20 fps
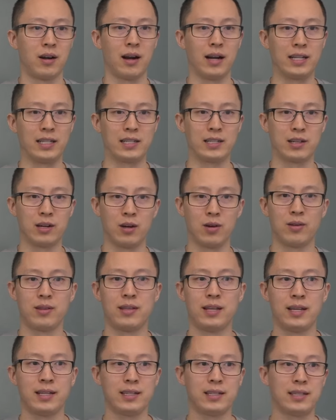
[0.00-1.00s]
All right, so
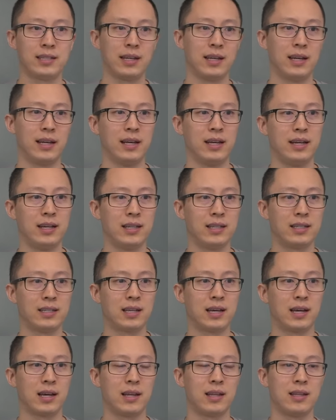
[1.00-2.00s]
this
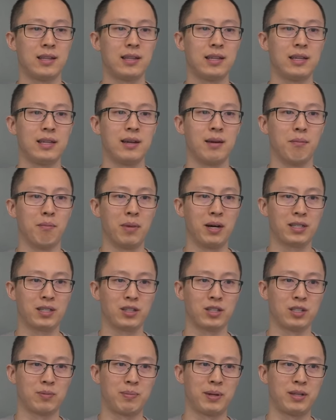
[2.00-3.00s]
is the
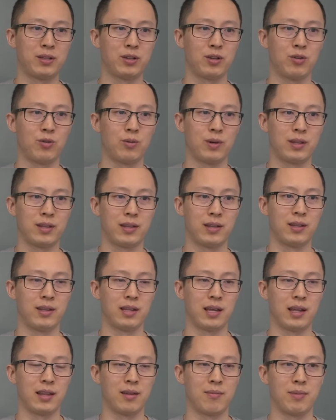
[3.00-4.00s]
muscle spindle
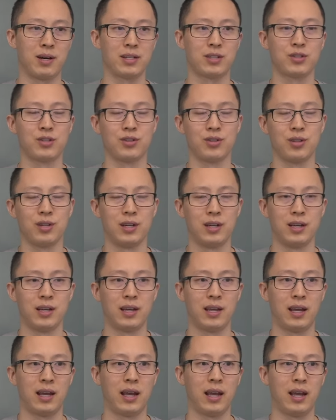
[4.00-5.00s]
within the muscle.
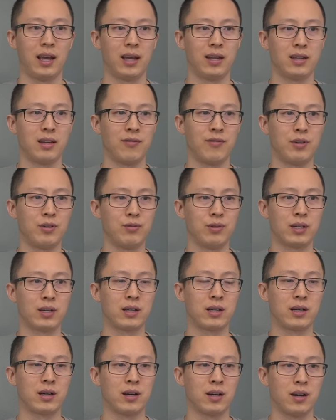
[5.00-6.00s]
And if you
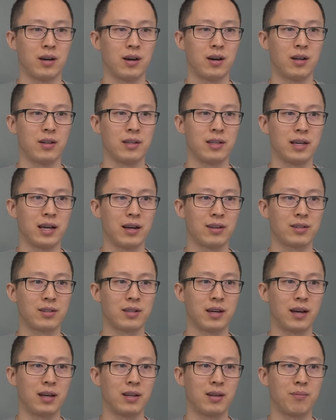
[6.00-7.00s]
look on the
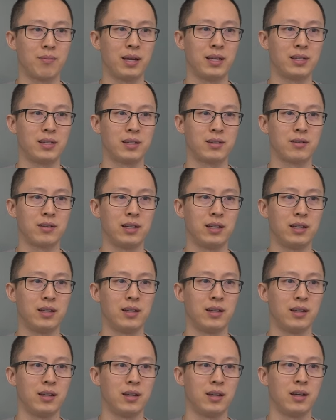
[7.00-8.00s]
outside,
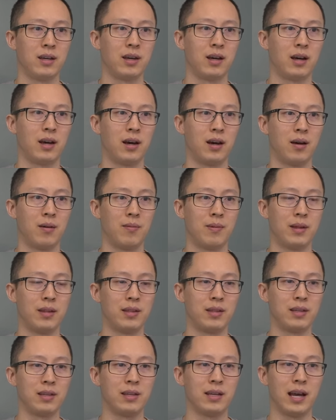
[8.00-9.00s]
basically um,
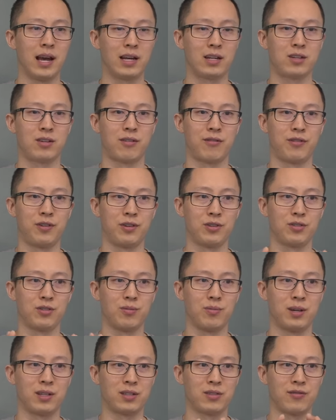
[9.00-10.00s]
the
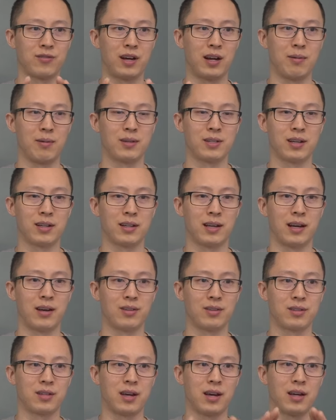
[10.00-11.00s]
extrafusal muscle fibers on the
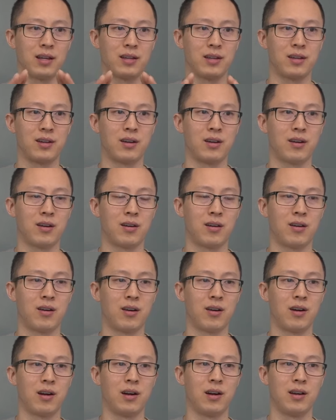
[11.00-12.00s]
outside
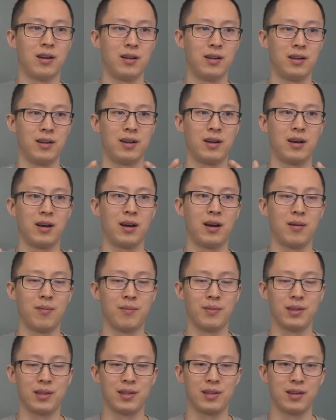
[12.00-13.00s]
are
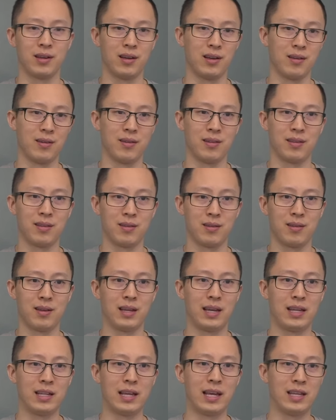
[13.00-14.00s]
um, the
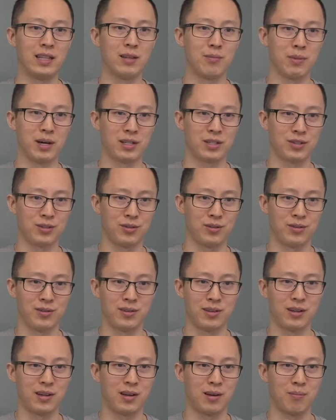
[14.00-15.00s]
in, in the muscle,
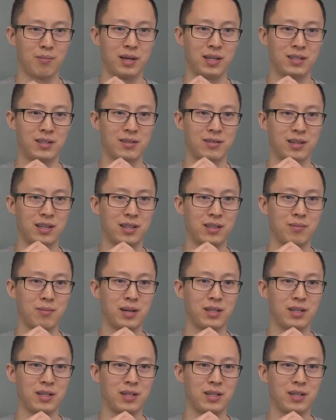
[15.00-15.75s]
um, basically